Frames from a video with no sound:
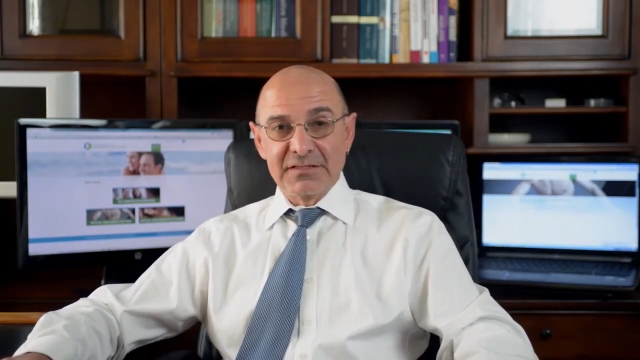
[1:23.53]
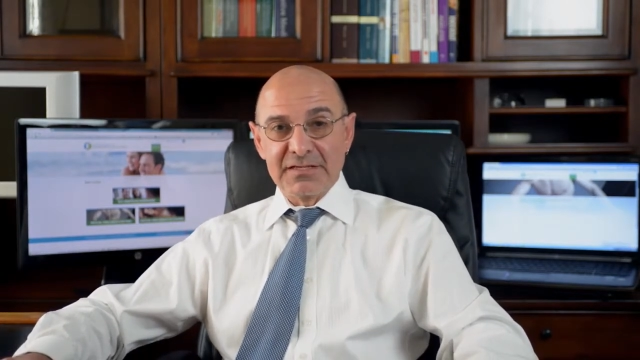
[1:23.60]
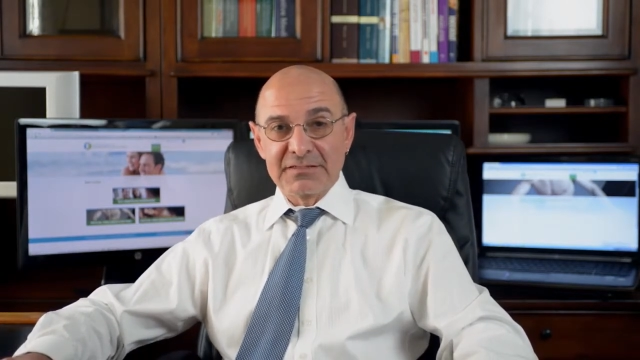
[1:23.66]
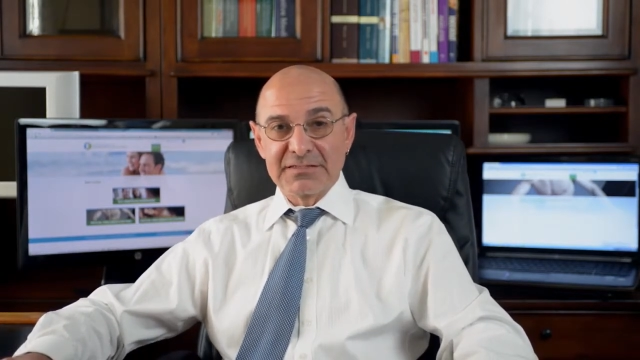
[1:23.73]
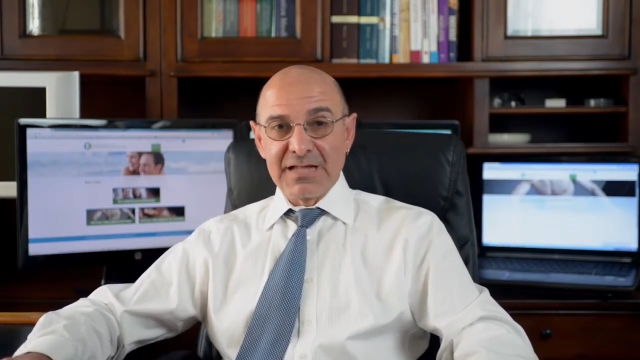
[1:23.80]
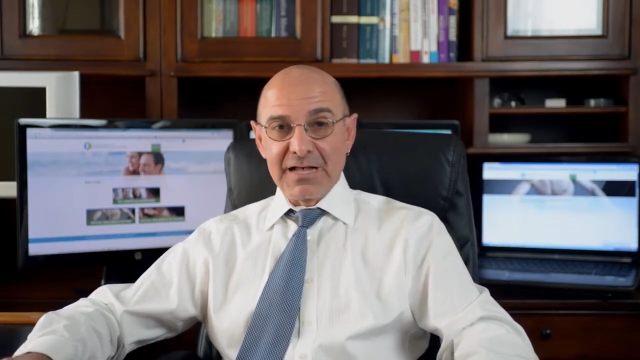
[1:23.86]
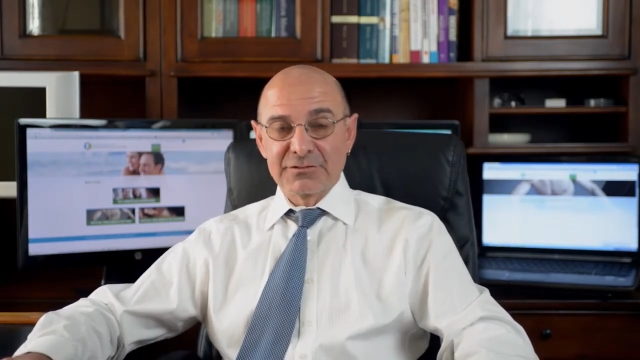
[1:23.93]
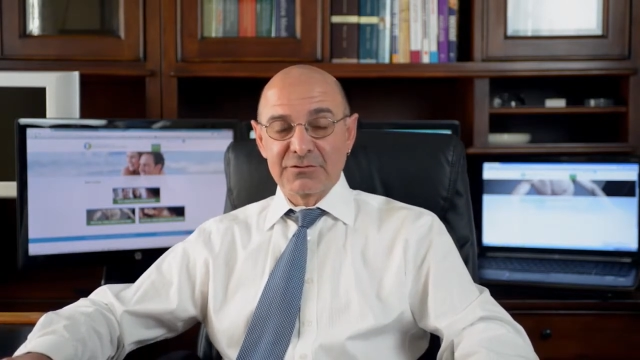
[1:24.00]
that
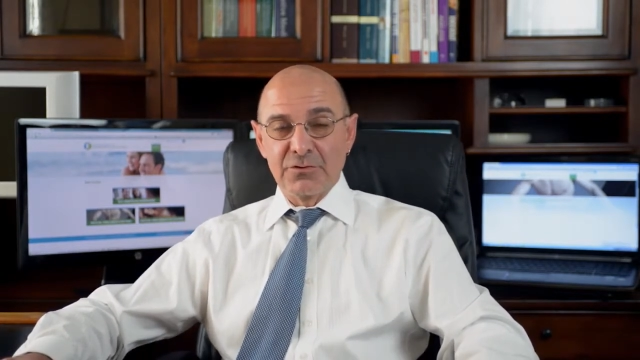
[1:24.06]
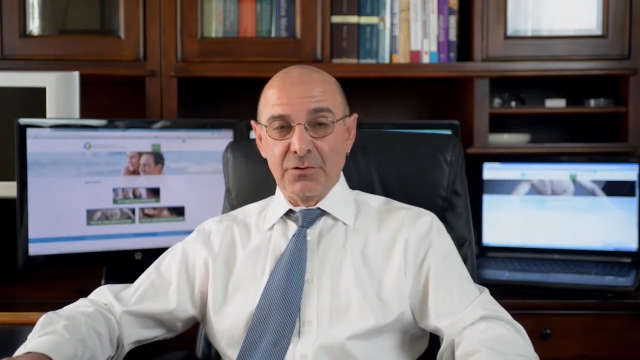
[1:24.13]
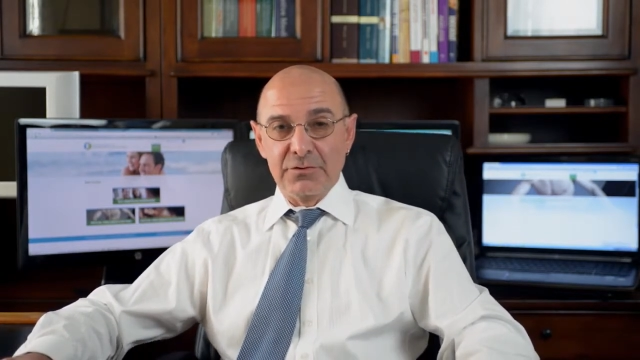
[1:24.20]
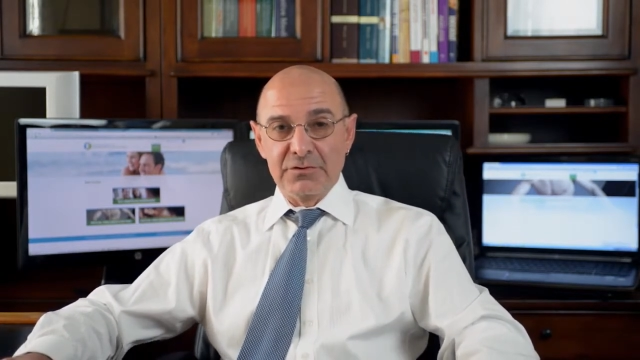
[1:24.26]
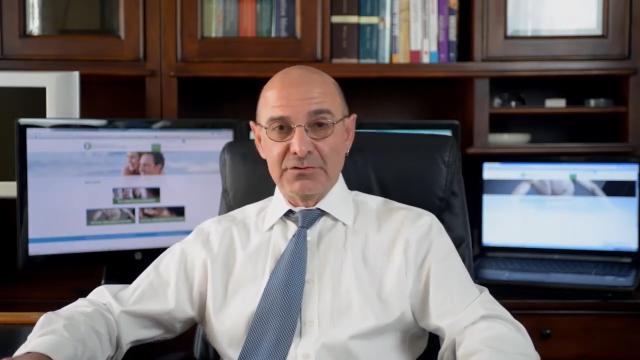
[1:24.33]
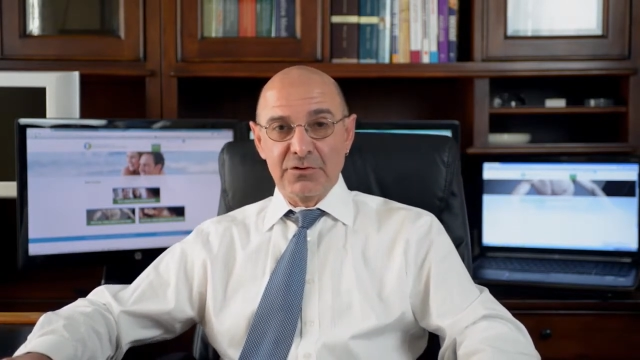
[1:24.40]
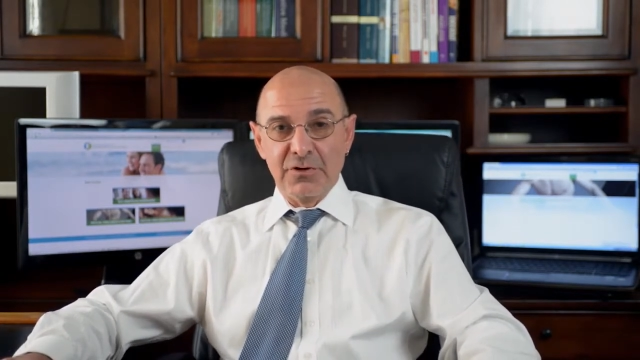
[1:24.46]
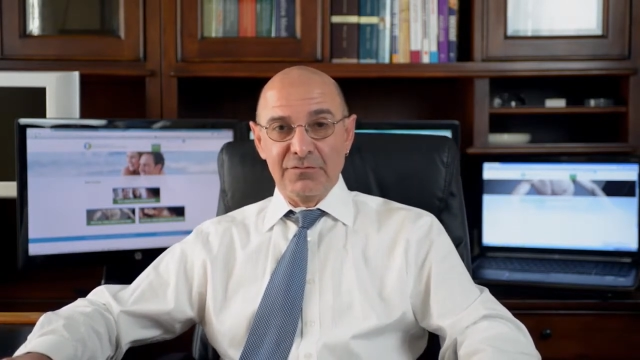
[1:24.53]

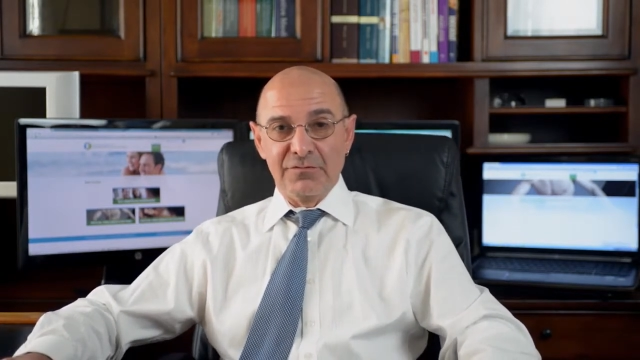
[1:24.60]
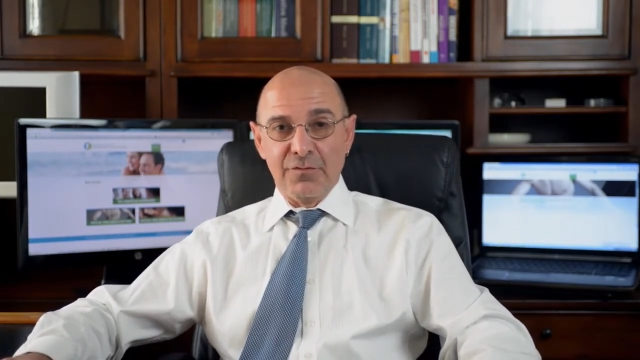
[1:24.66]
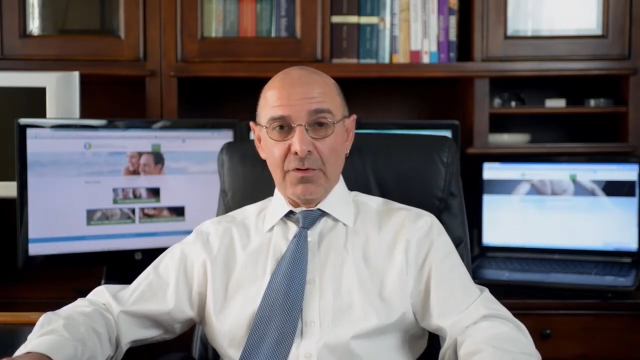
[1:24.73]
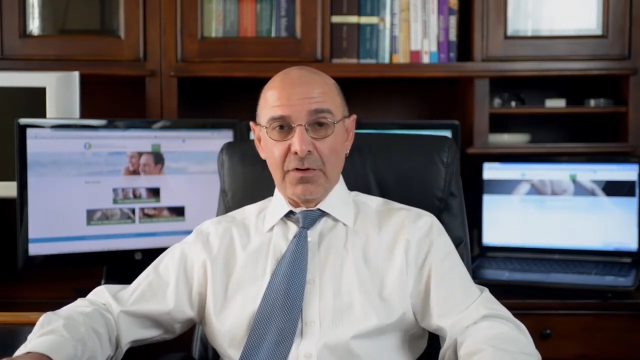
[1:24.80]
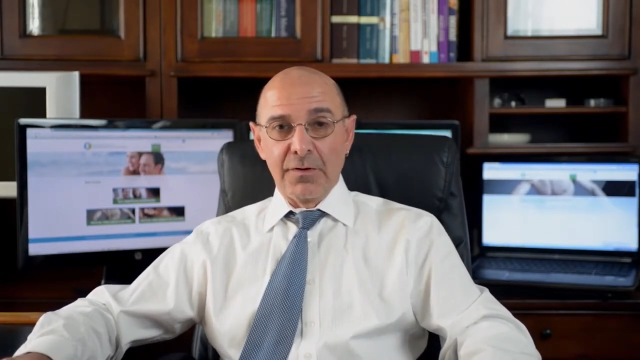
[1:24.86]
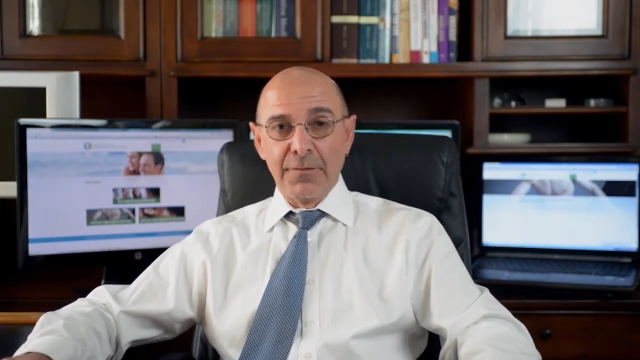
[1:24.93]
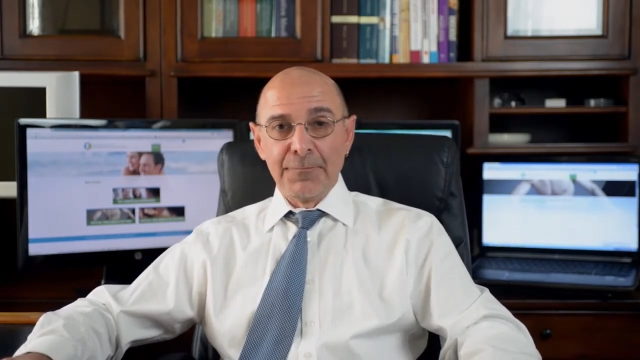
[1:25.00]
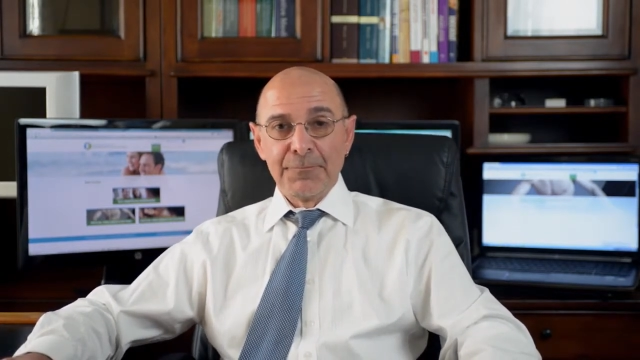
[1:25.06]
testosterone is good for.